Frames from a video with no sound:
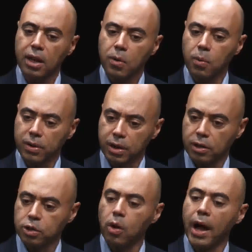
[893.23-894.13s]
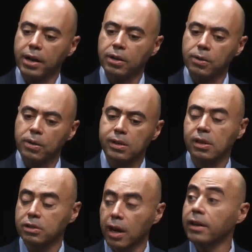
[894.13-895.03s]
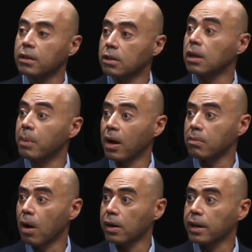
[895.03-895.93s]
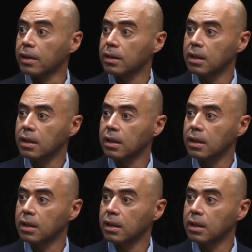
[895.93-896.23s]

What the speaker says: what they're trying to do is they're trying to learn about our market.